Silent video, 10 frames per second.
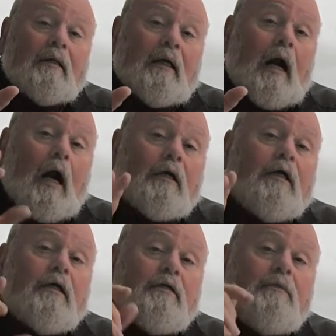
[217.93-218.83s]
that our
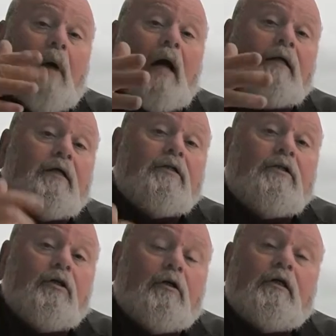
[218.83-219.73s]
kids, my kids
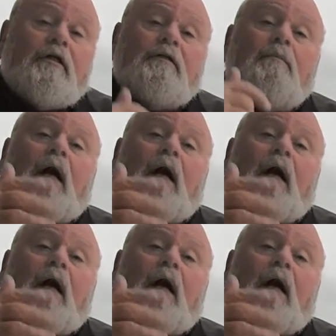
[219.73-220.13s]
and your kids,